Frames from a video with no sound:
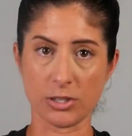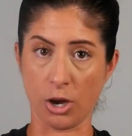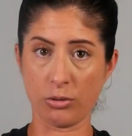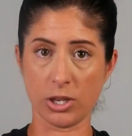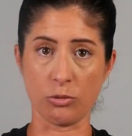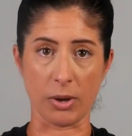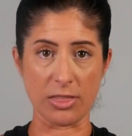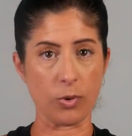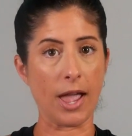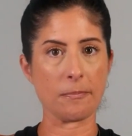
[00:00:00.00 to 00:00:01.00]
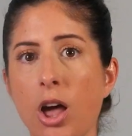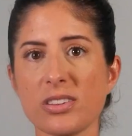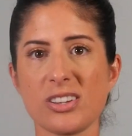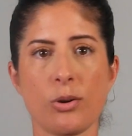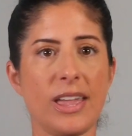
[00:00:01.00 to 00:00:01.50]
Go you, by the way.
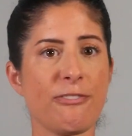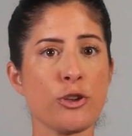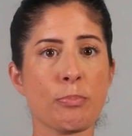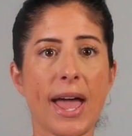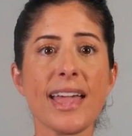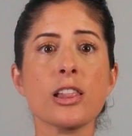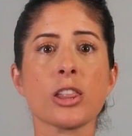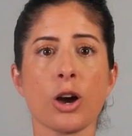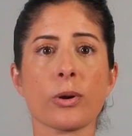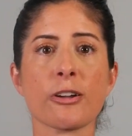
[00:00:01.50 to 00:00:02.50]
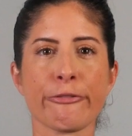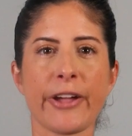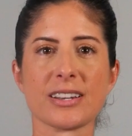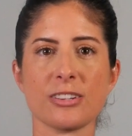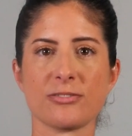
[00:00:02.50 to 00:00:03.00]
Also, if you pay a lower
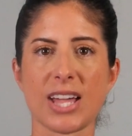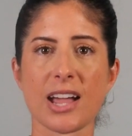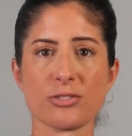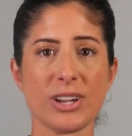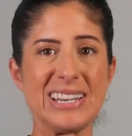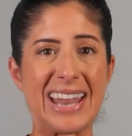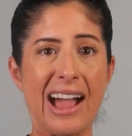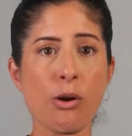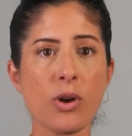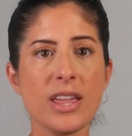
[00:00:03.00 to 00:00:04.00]
effective tax rate now,